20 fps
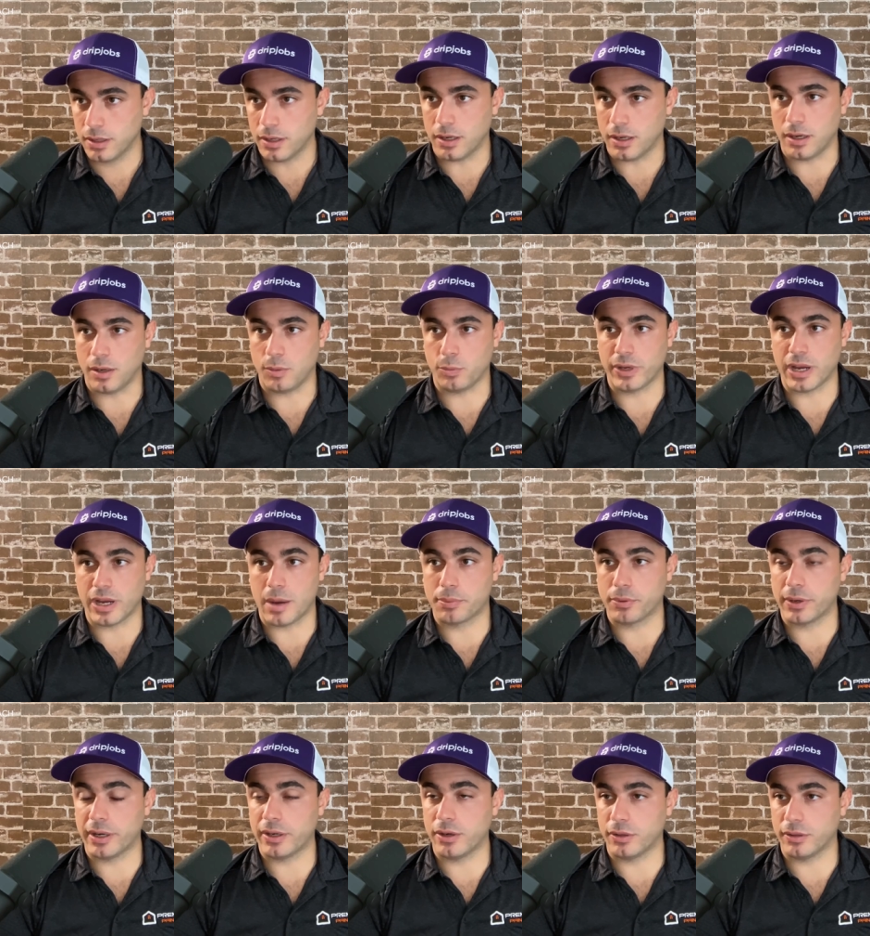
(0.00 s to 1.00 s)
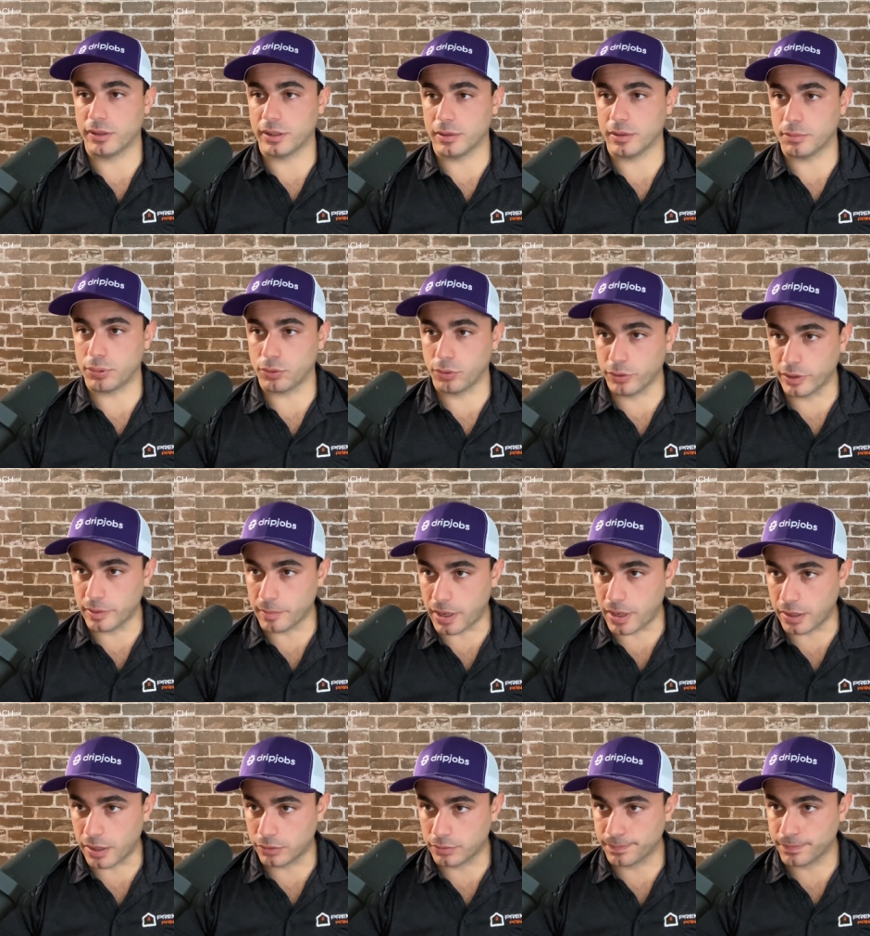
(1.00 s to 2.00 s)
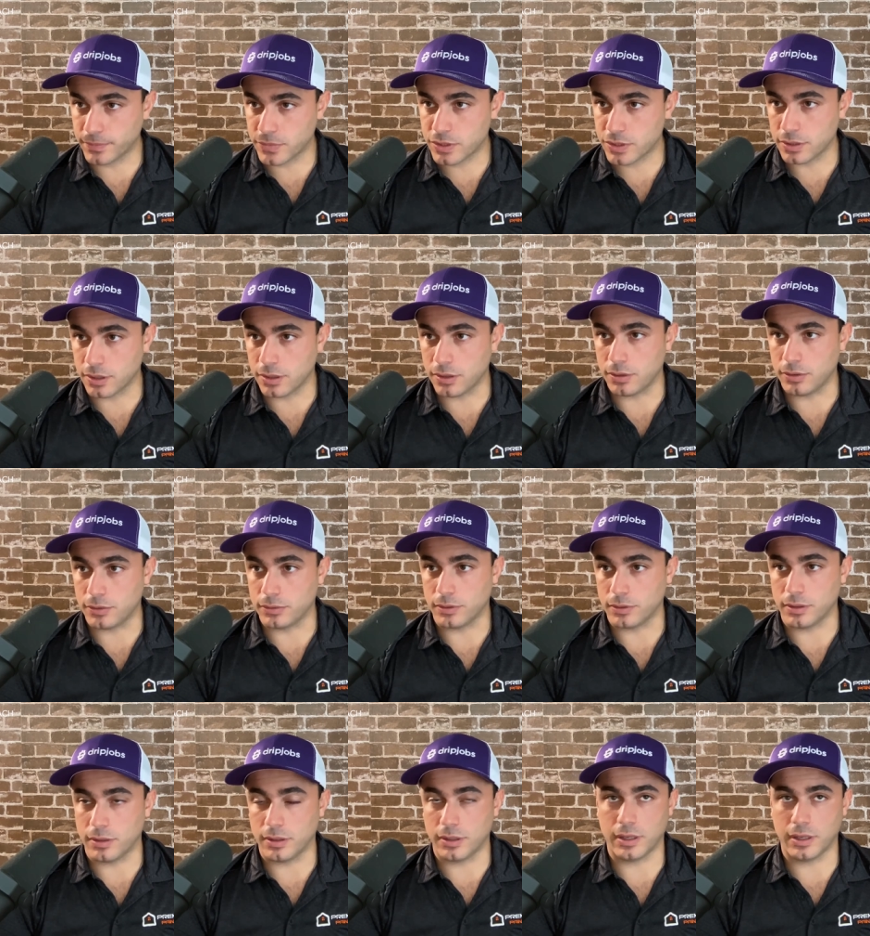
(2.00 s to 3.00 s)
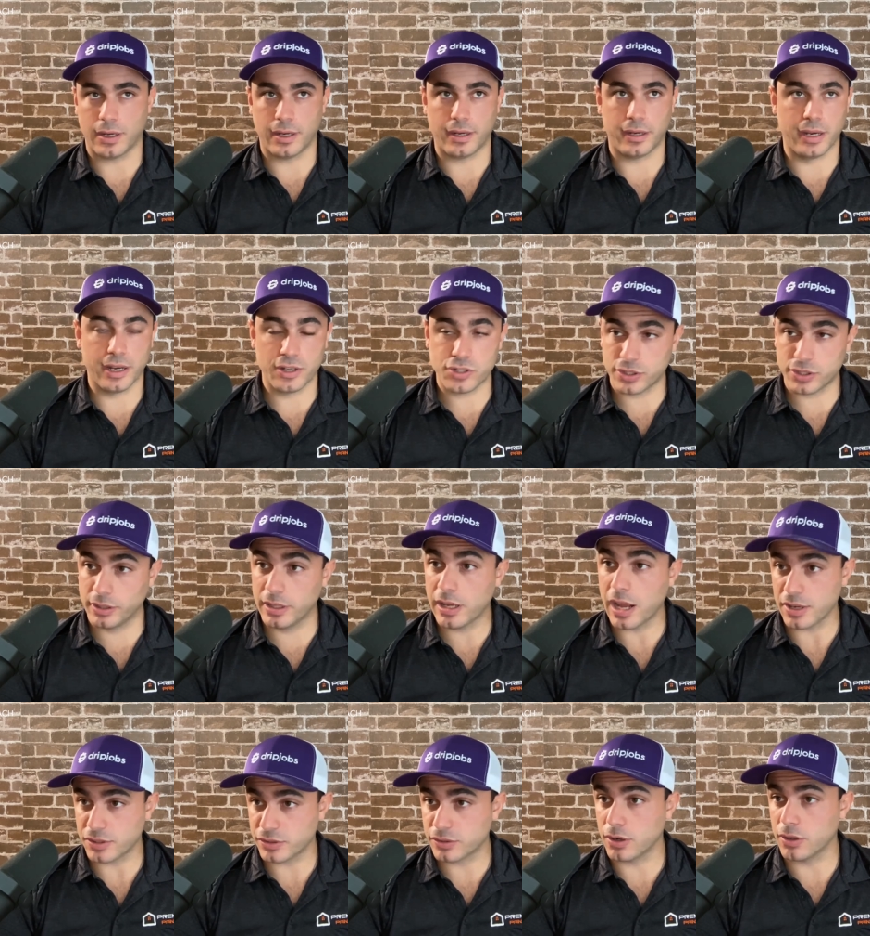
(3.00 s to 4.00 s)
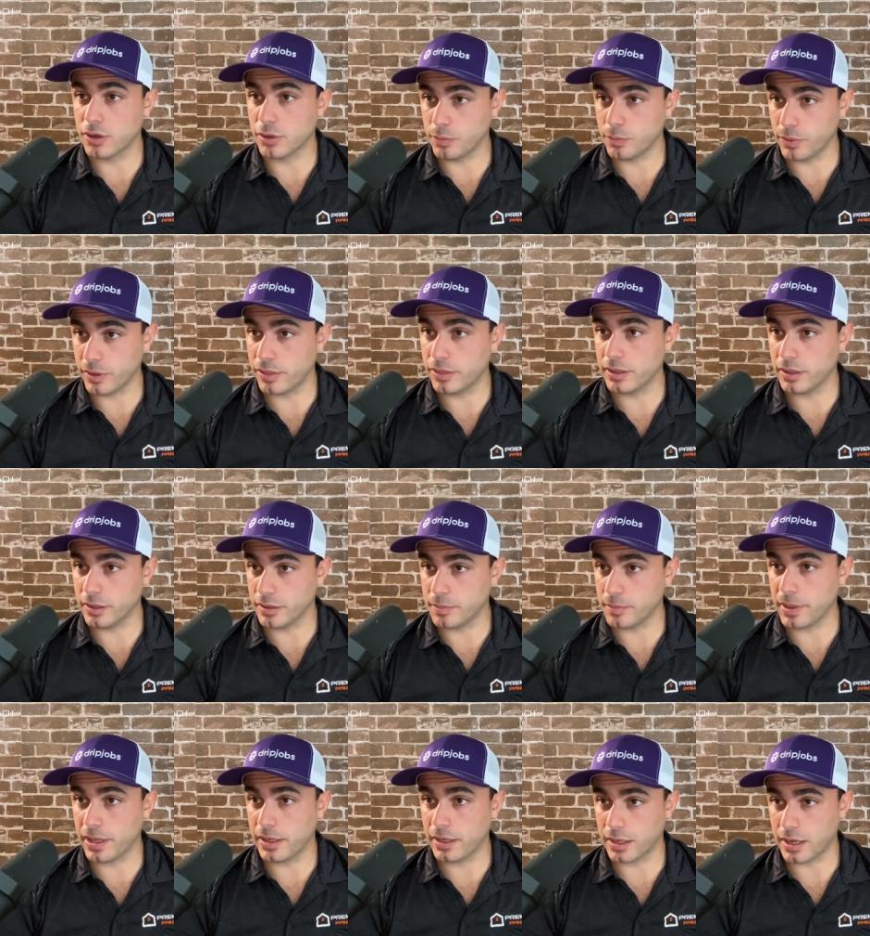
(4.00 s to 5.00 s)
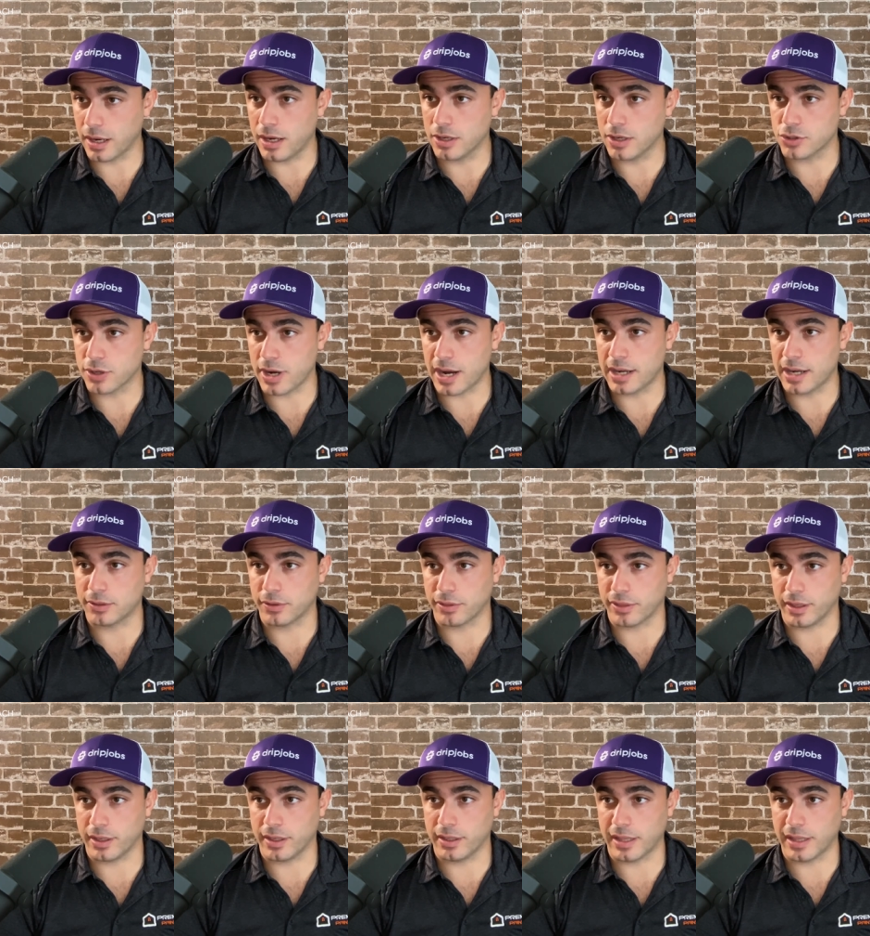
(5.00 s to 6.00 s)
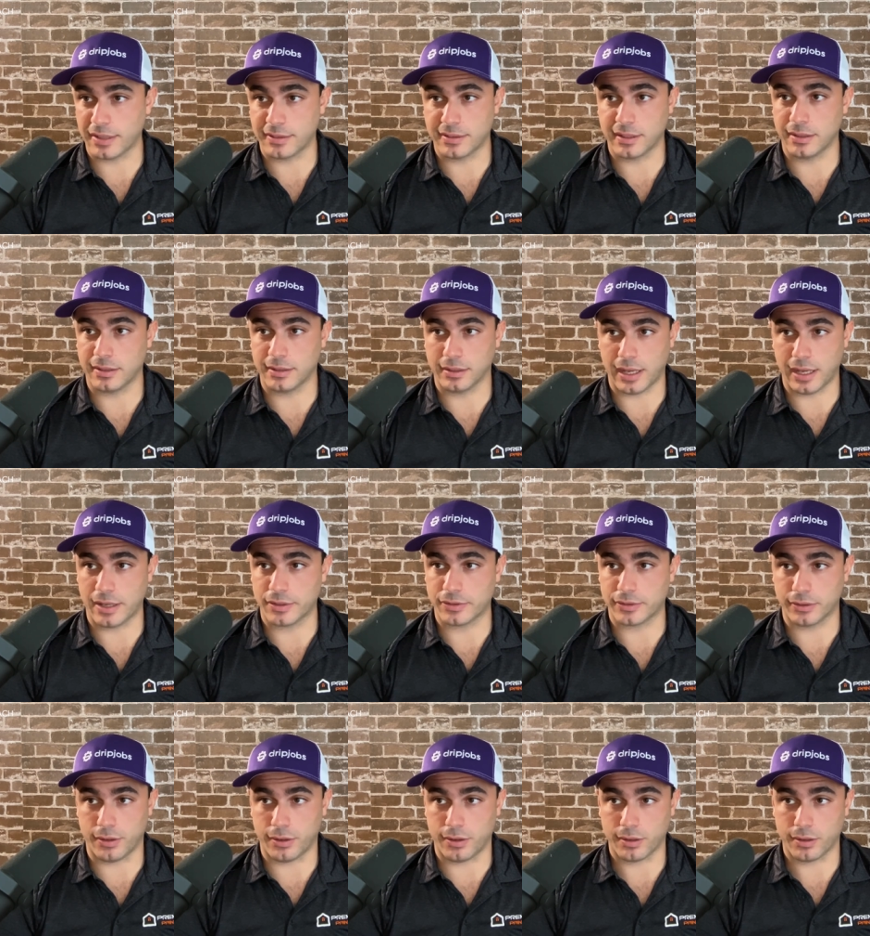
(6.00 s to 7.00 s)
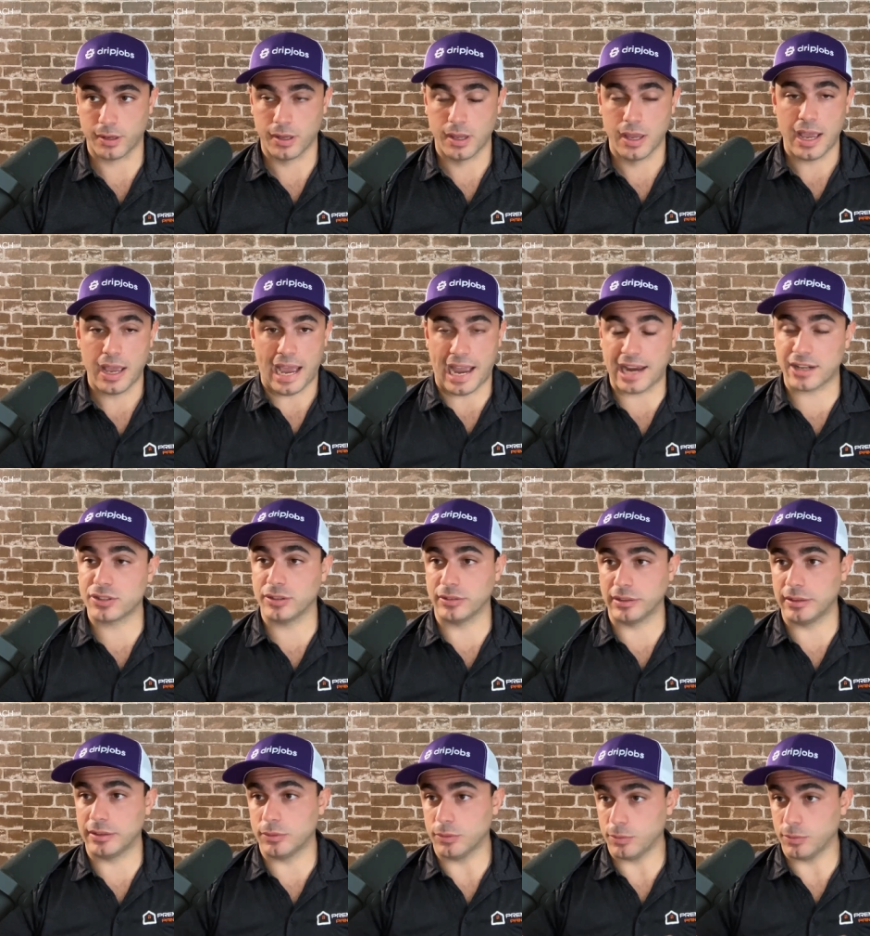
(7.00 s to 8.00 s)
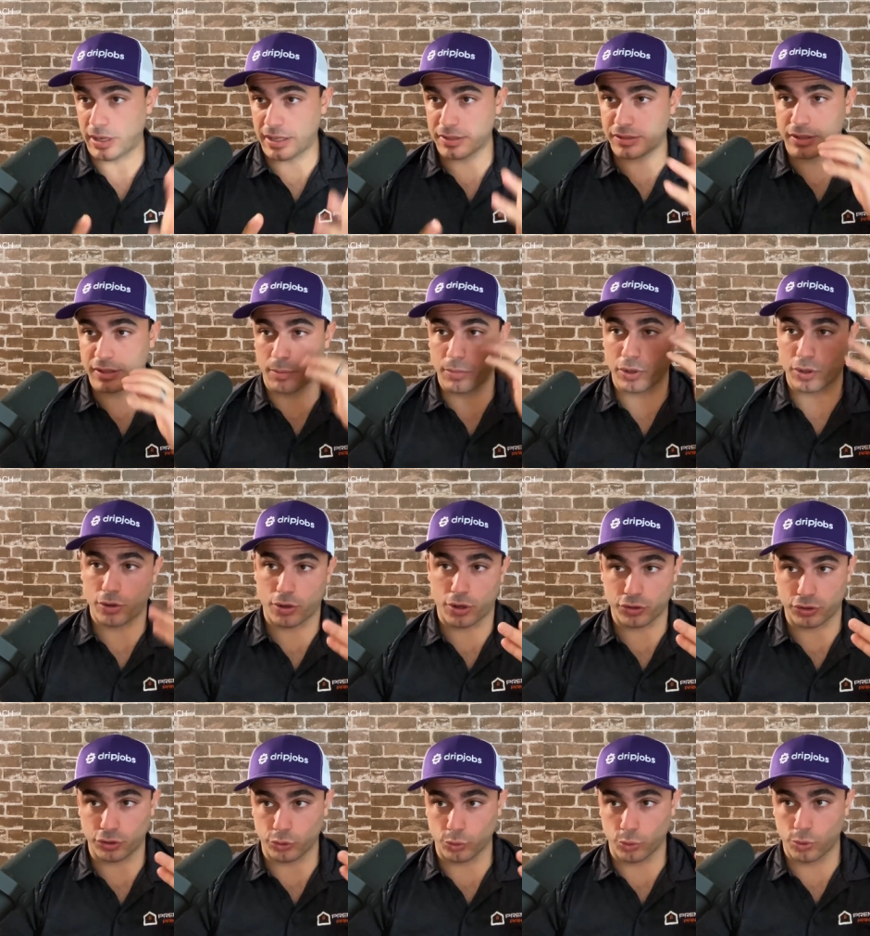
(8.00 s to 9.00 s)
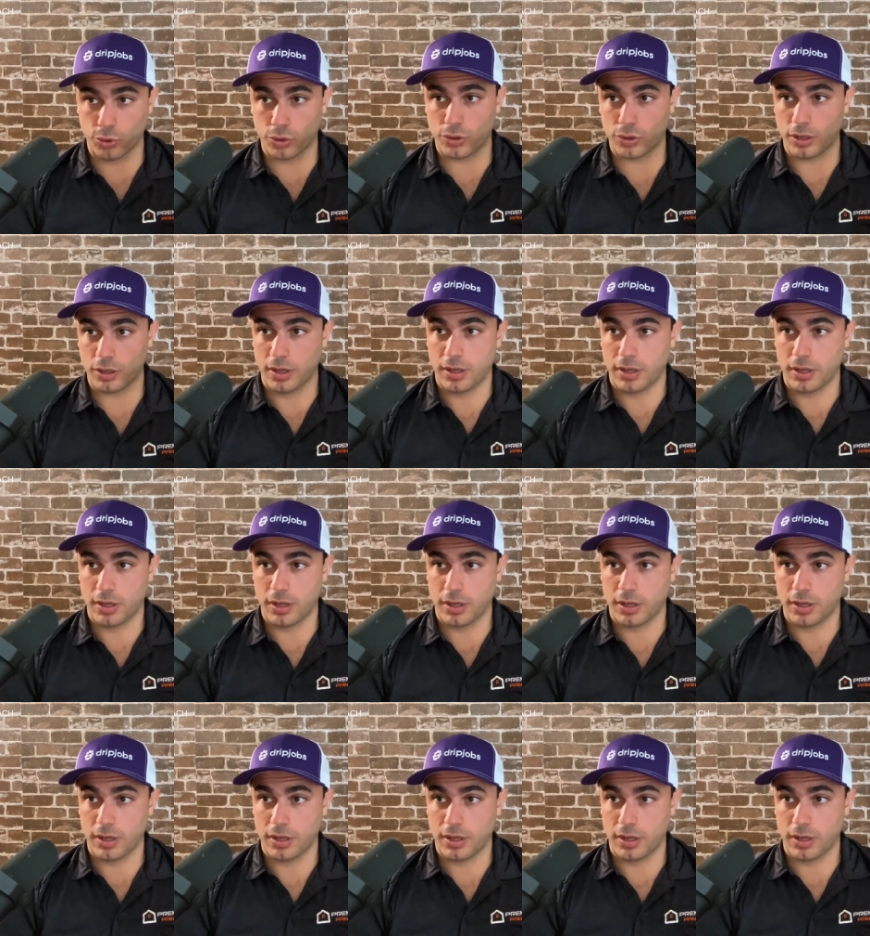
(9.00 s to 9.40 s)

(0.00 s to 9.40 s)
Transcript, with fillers: Um, we operate on the employee model. So initially I started with the independent contractor thing. That didn't last long. Actually, when I stumbled across your